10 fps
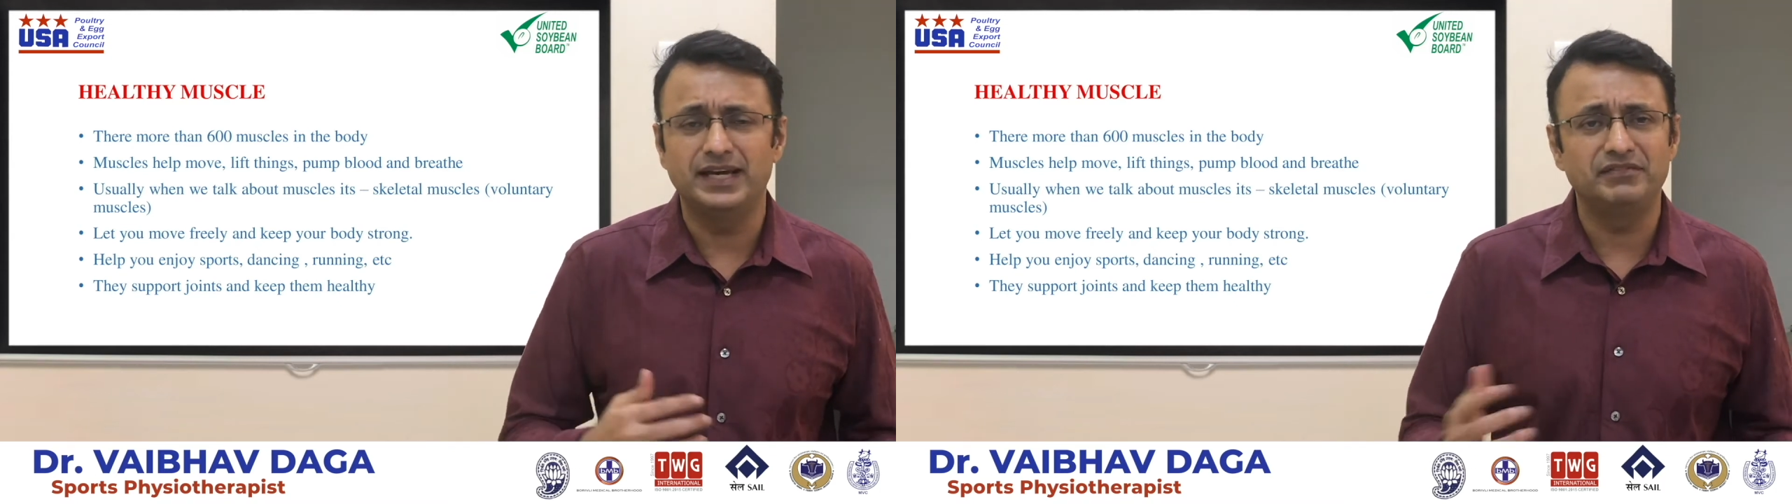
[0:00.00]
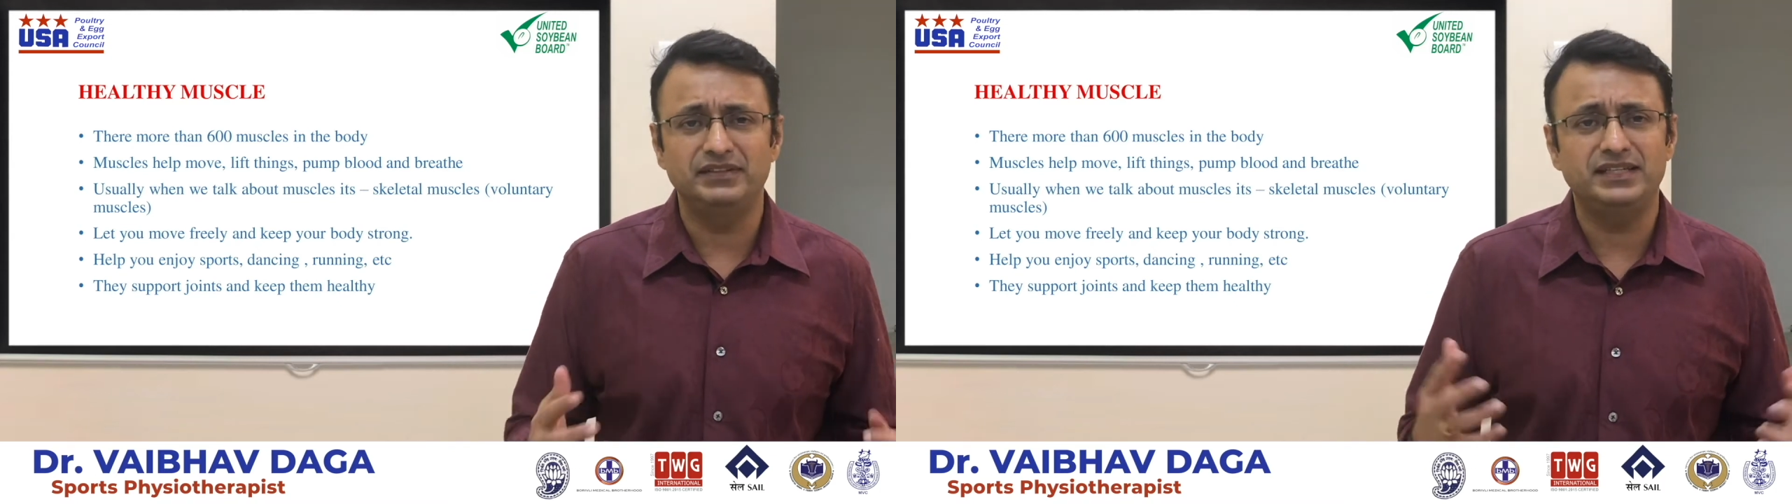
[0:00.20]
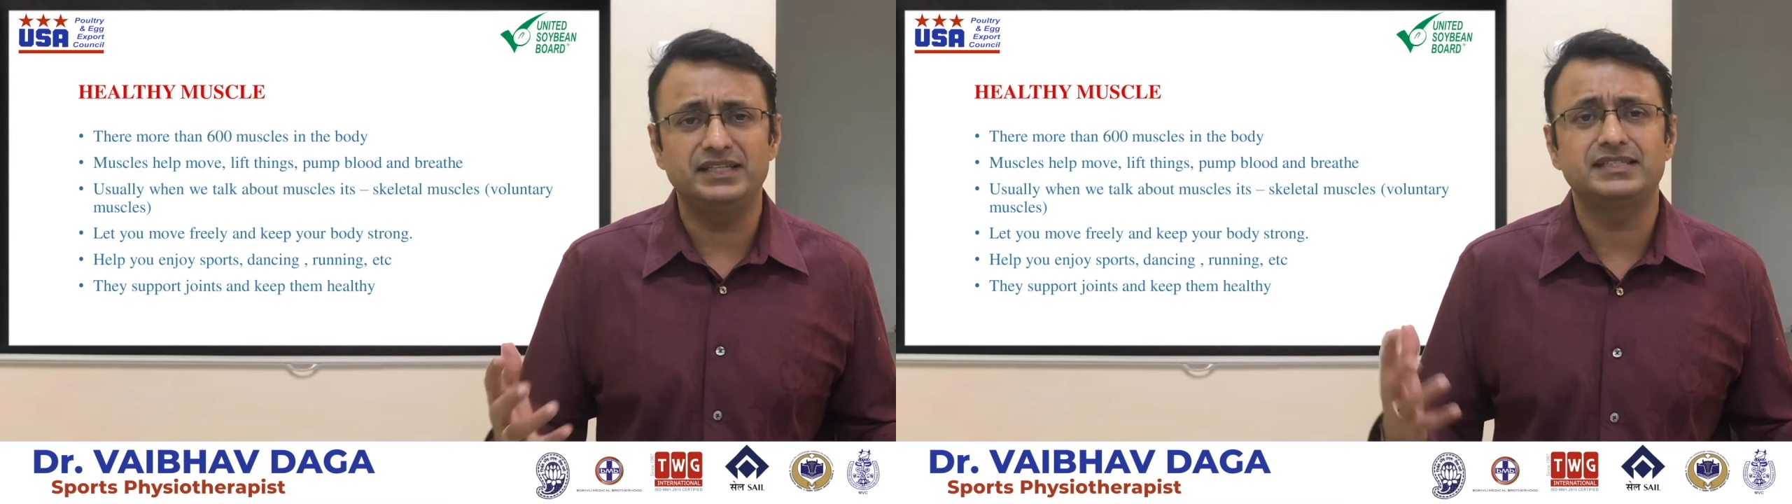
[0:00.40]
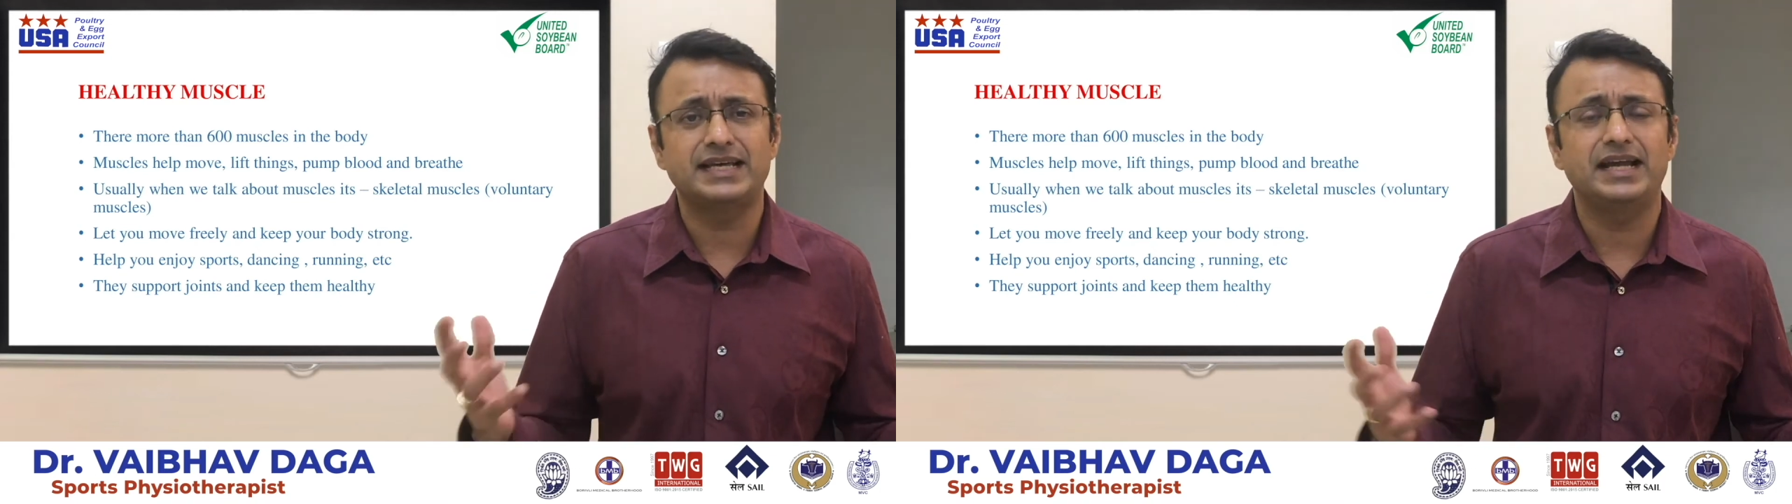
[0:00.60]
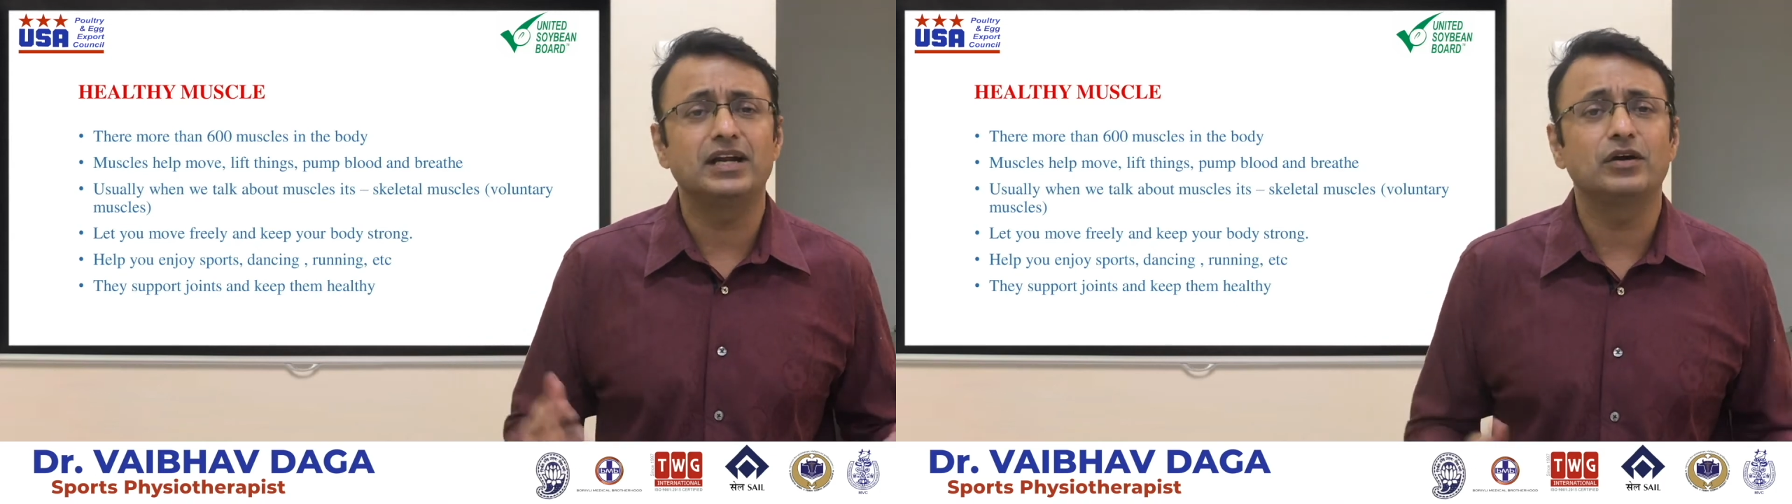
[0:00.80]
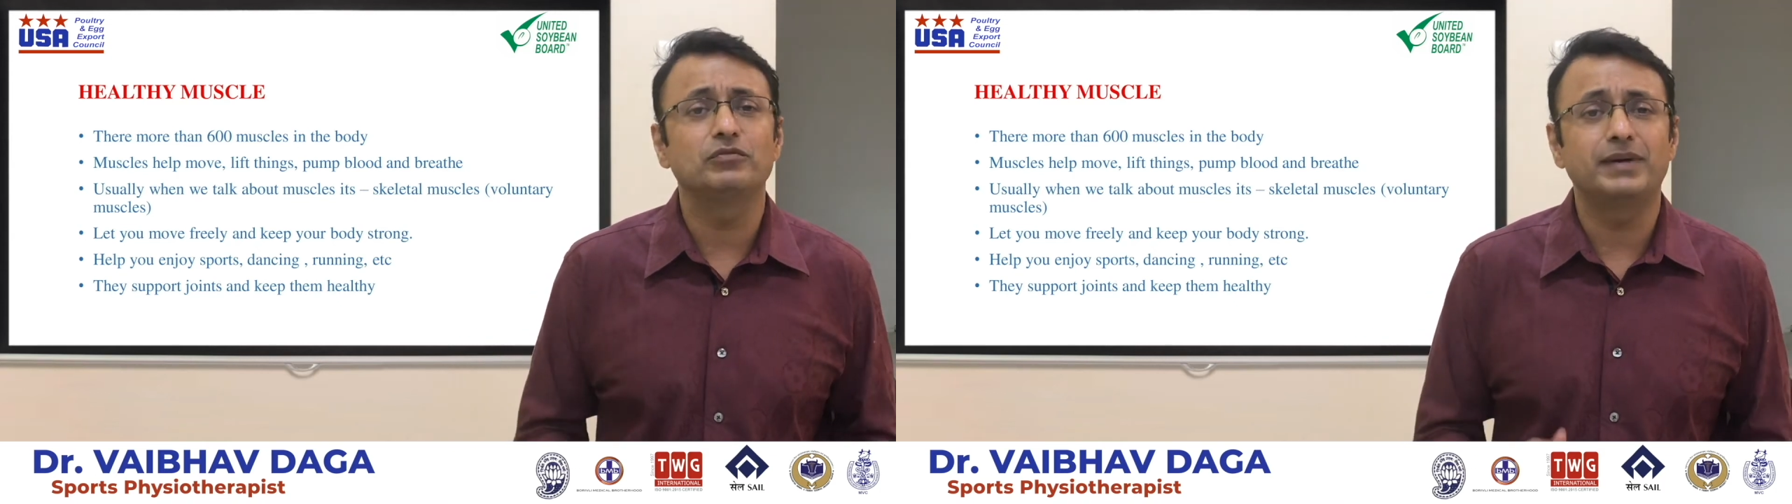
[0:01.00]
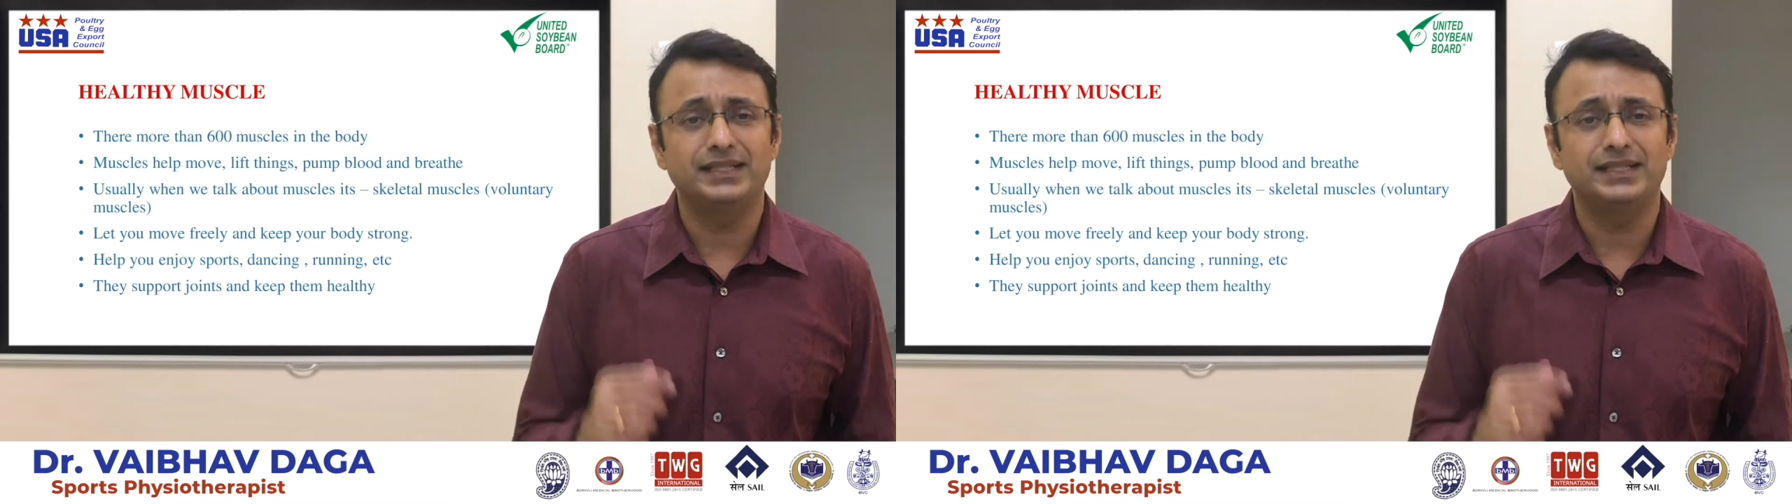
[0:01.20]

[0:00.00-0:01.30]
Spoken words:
everything is carried out by